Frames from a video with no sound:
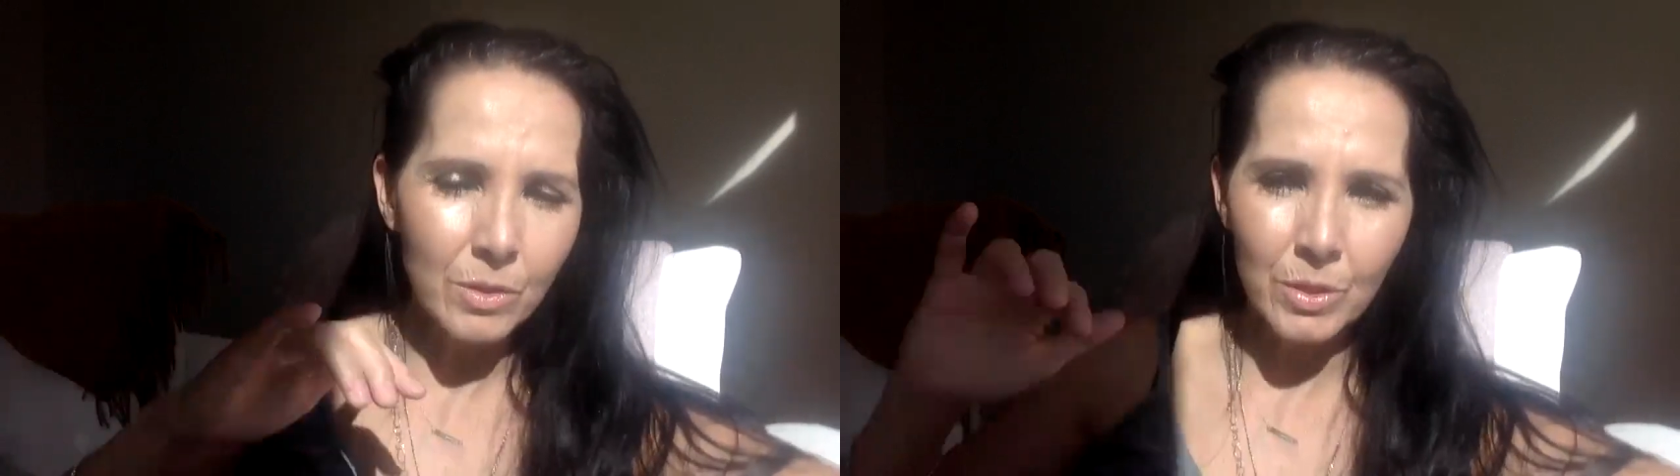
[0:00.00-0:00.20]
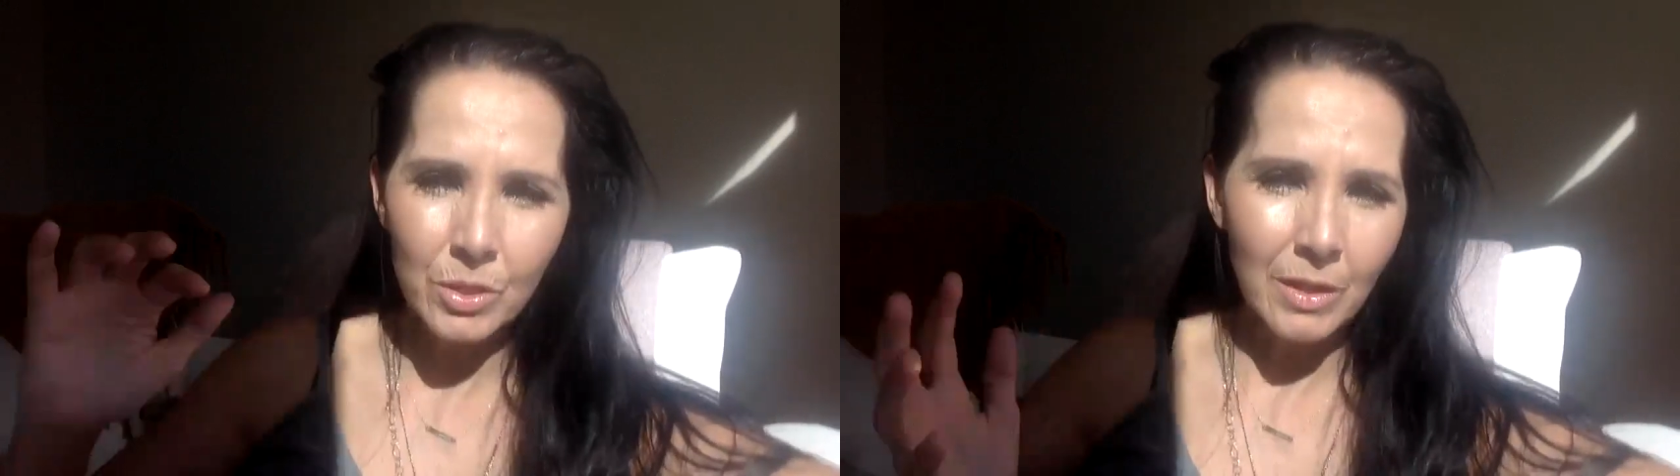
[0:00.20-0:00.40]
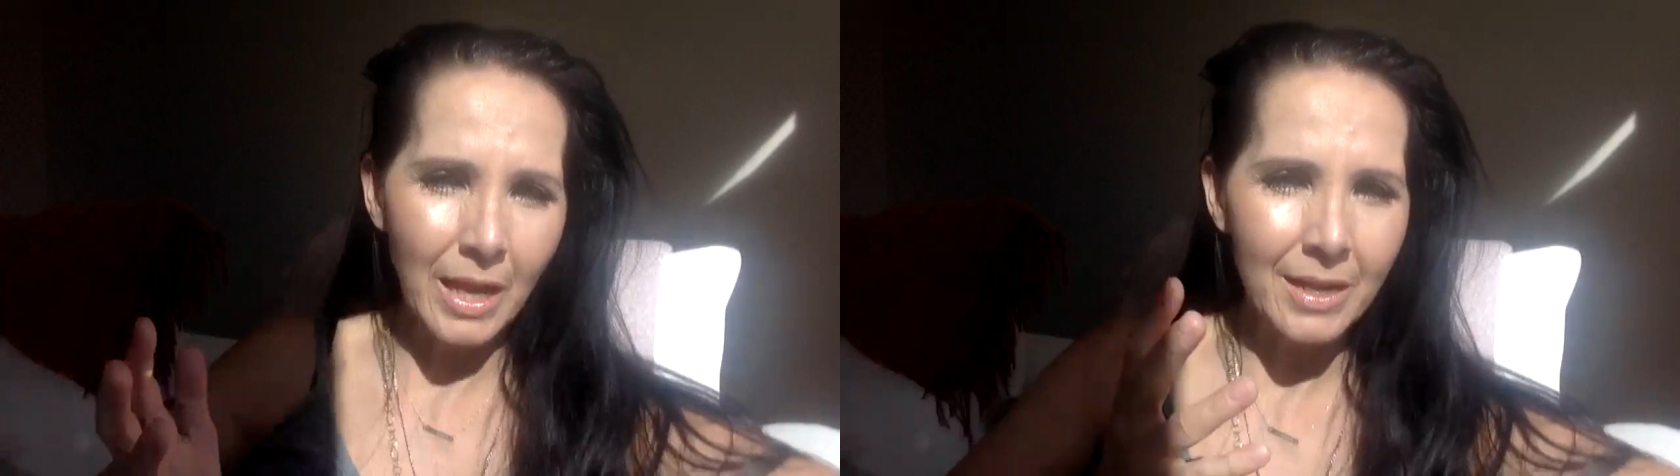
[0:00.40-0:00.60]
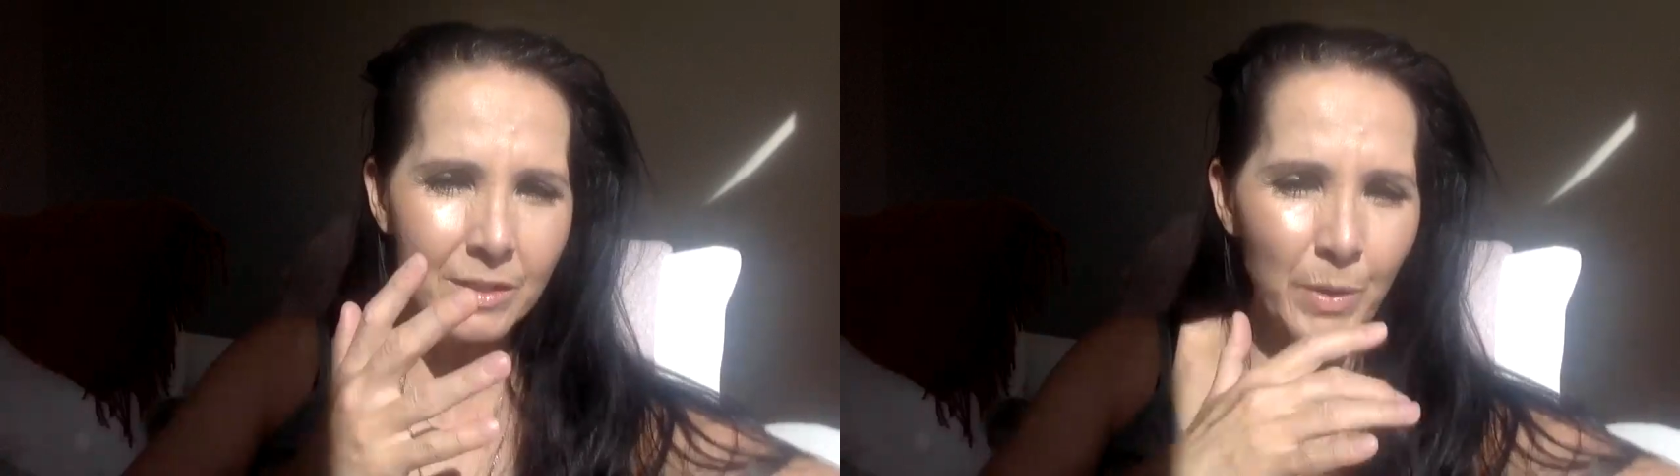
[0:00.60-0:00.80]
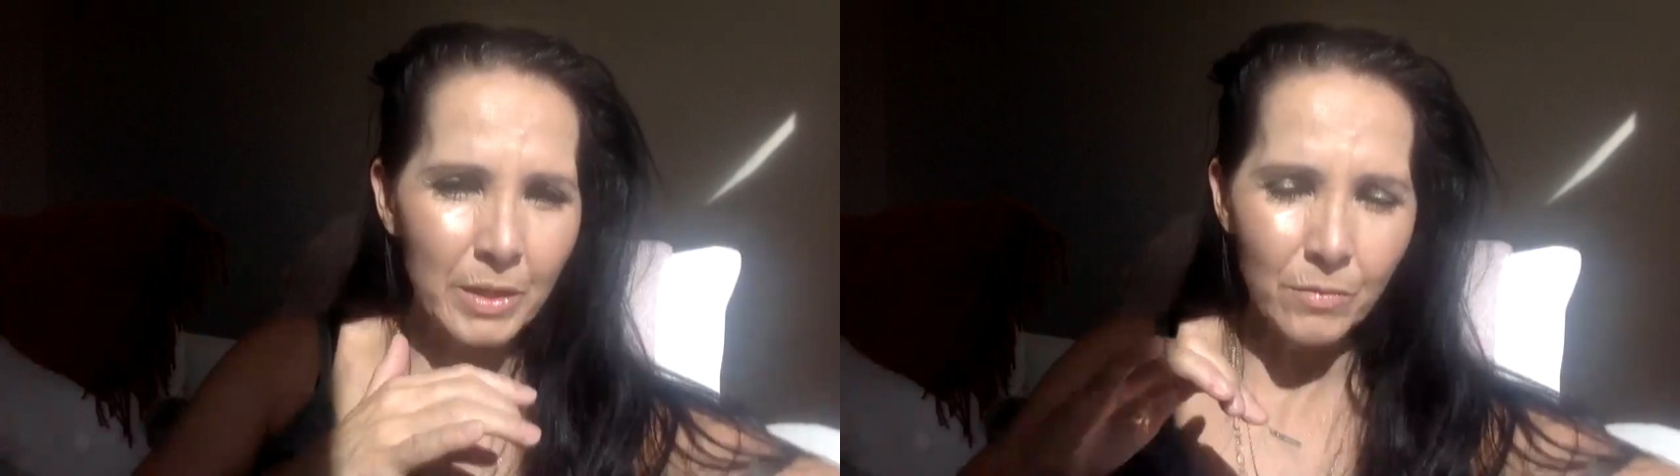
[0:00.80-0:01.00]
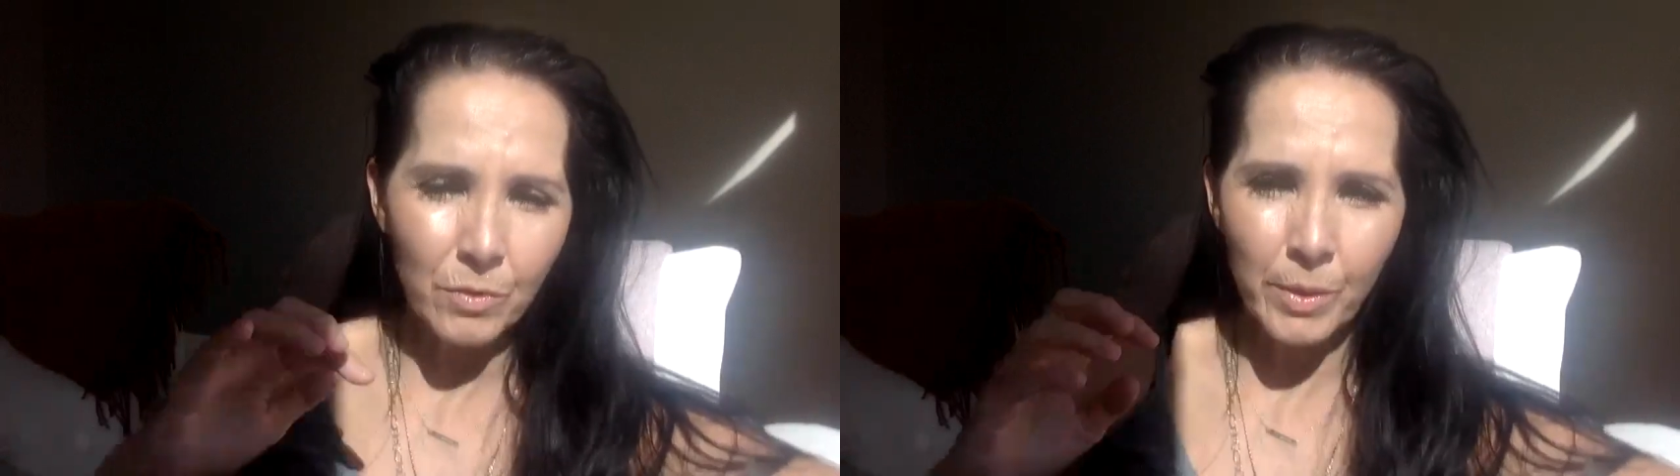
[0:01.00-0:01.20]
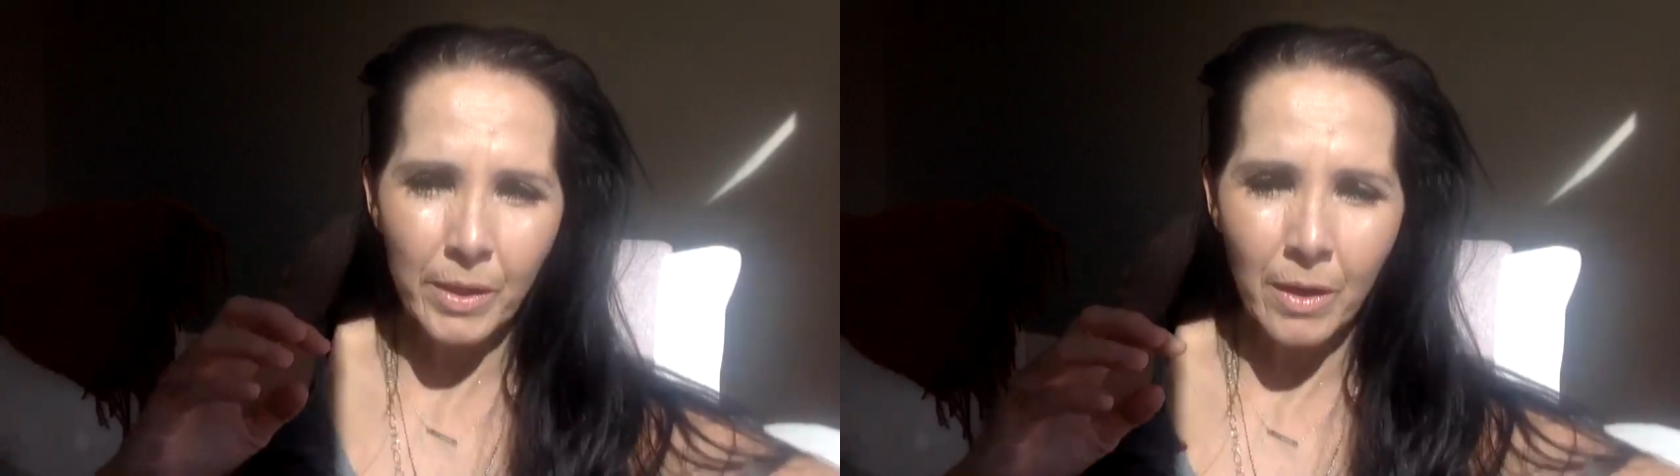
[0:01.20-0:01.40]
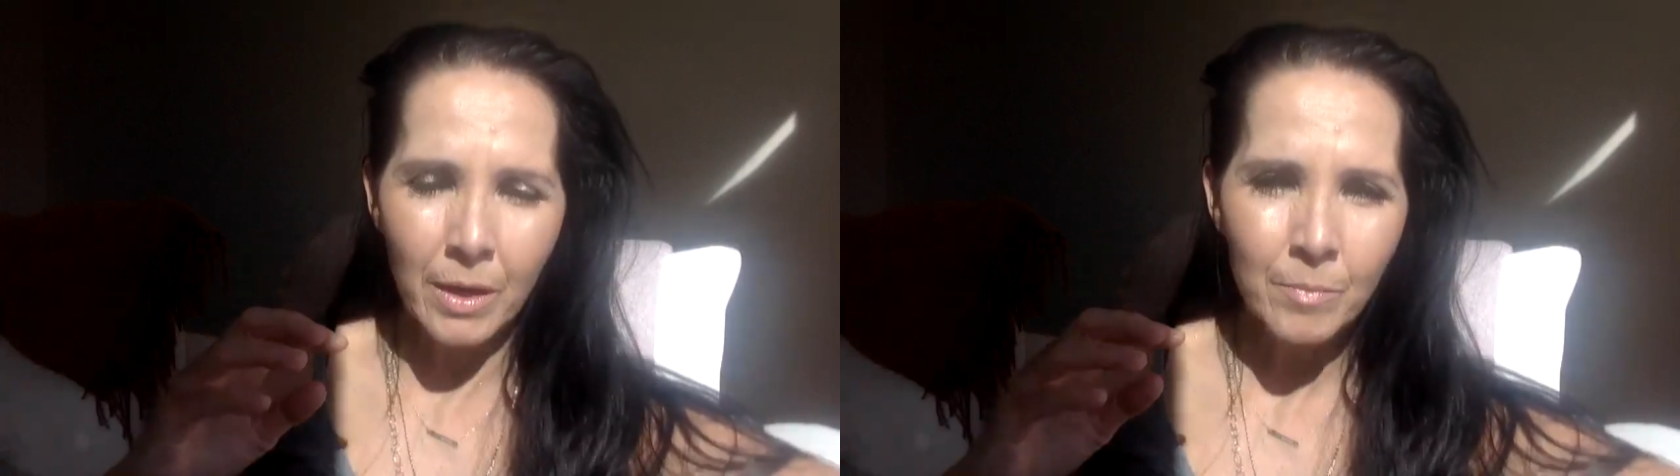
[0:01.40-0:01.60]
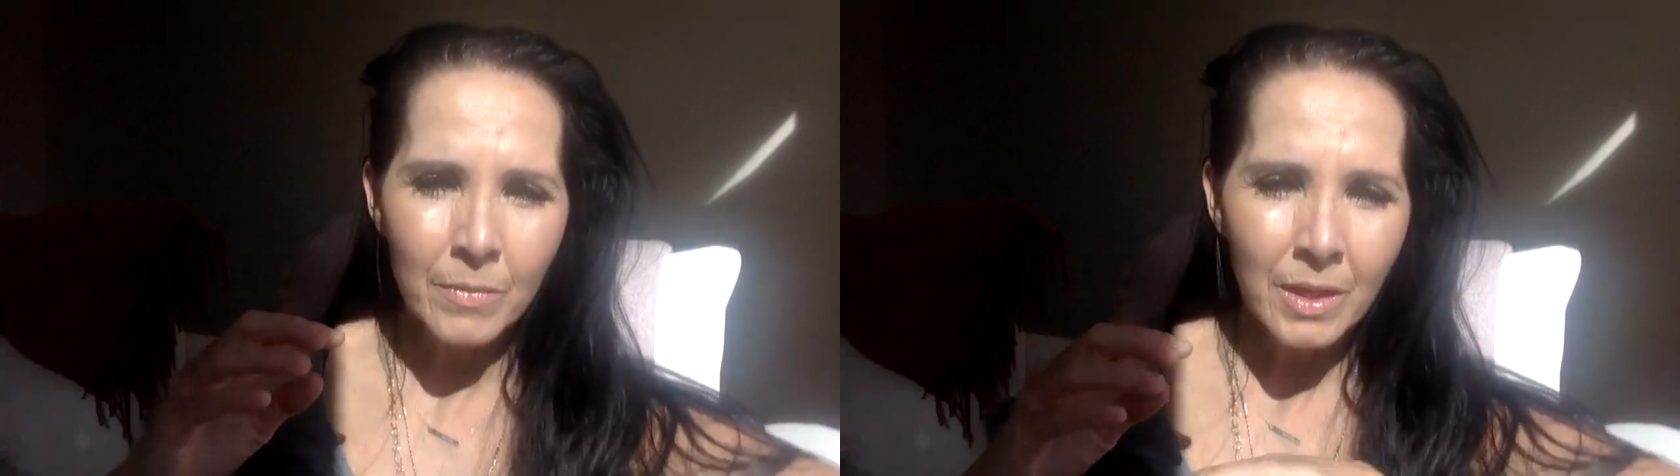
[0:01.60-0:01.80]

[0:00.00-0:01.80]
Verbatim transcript: original aspects of who we are,